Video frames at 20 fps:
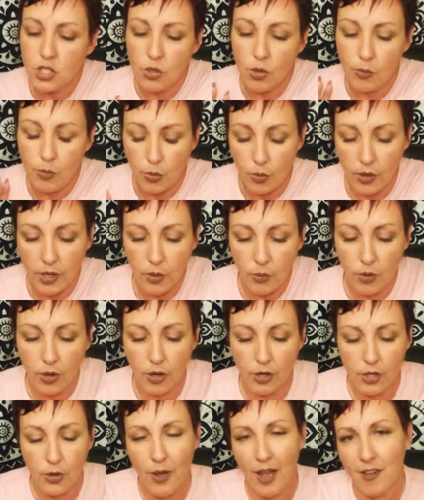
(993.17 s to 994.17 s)
a point where
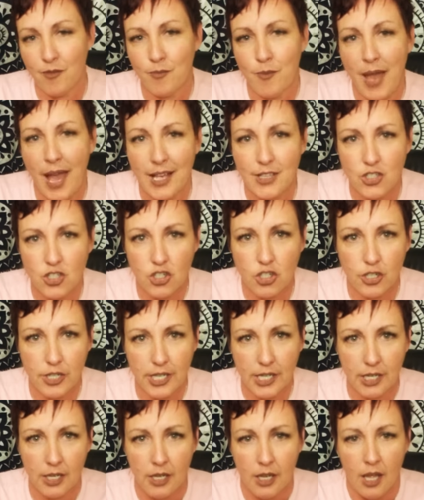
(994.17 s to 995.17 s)
you have
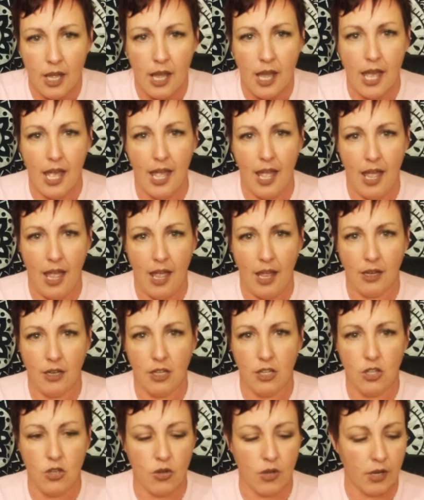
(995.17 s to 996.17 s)
mastery and
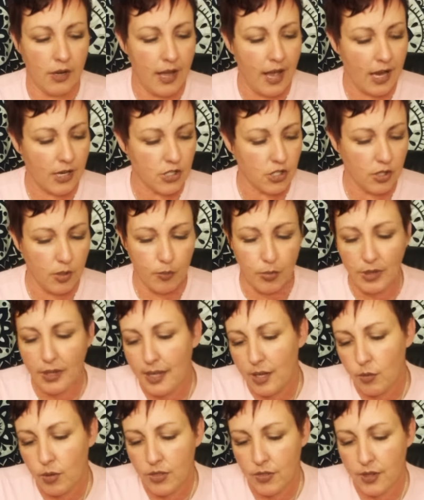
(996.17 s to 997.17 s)
you can actually
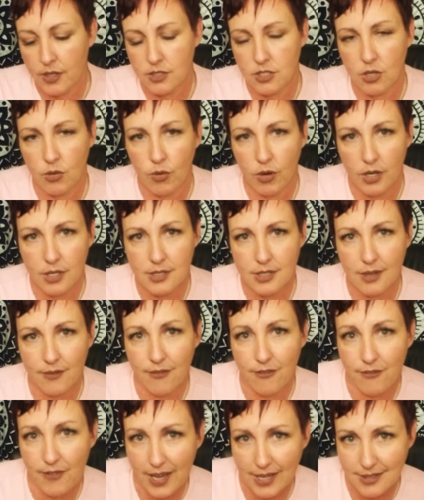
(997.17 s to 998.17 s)
play with it to where it's
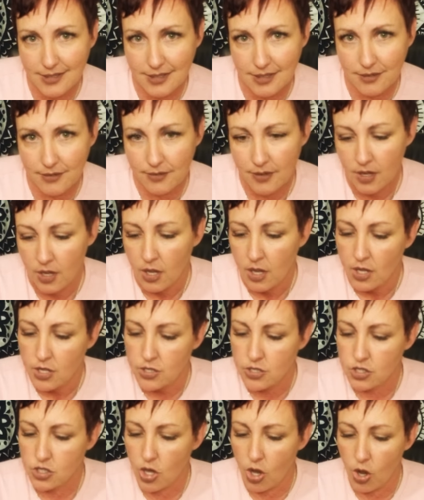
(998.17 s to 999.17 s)
effective.
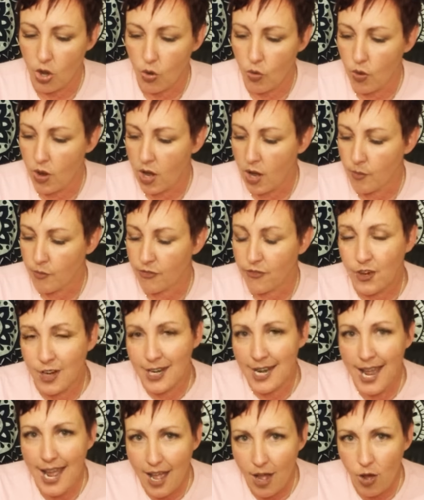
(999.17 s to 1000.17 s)
So for
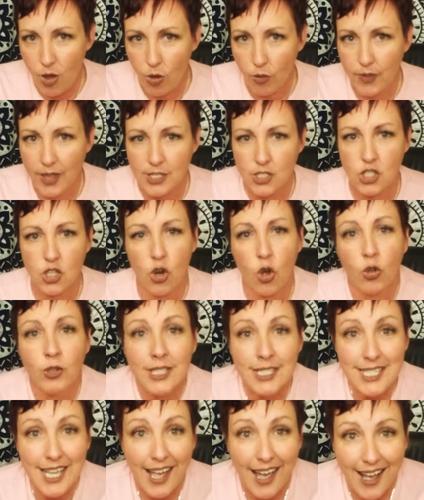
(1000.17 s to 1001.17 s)
now, that's your
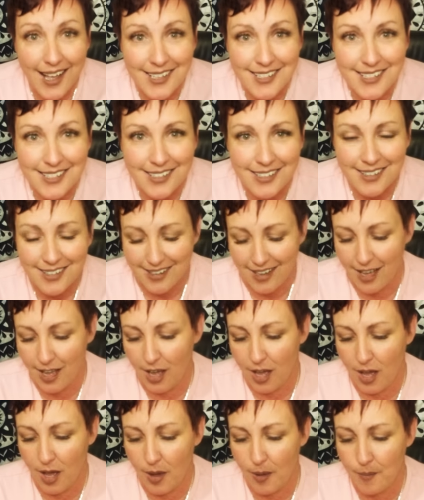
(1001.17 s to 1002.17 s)
only task
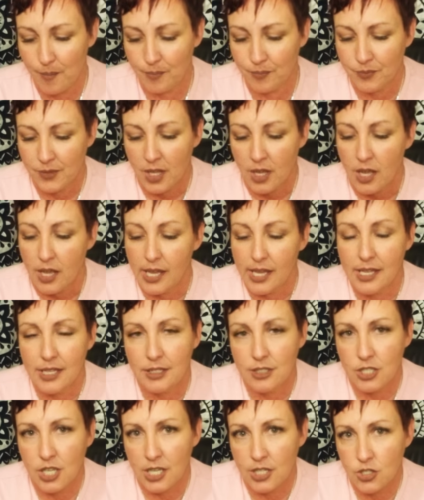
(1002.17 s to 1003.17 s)

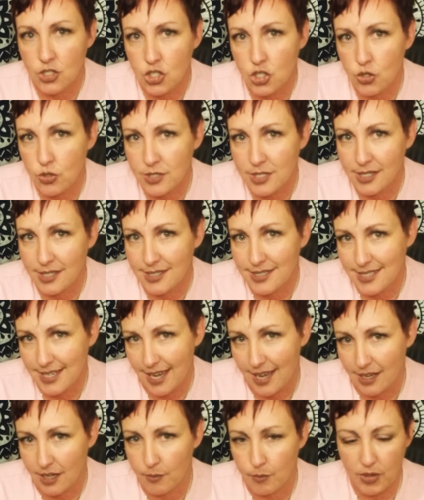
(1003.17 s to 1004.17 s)
in choosing a
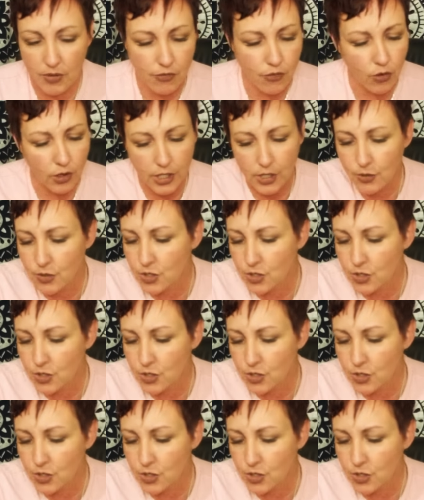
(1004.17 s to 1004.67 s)
deck. Before you